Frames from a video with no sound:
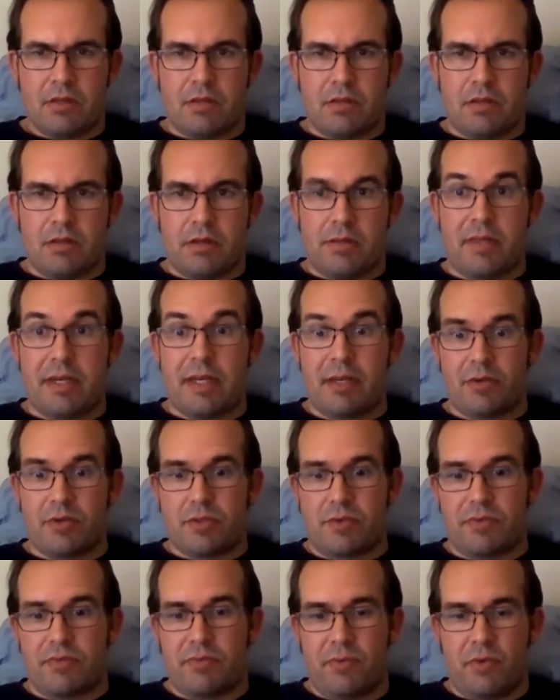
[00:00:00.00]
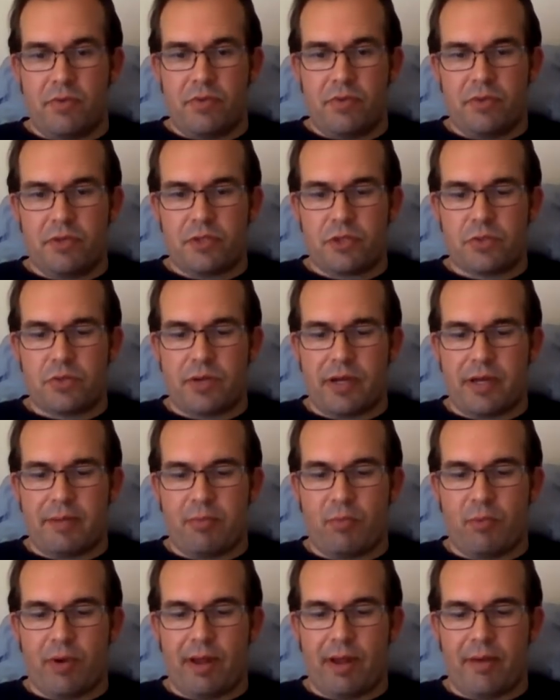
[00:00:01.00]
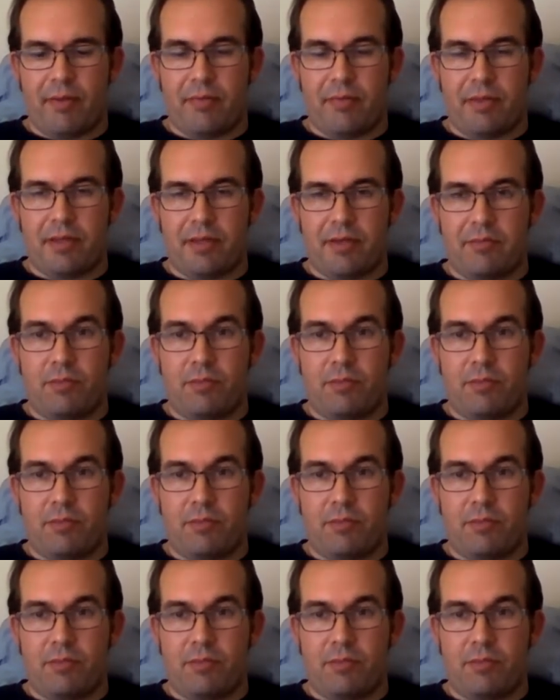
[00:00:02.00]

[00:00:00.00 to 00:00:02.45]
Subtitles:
All right, then he goes on further to try and point out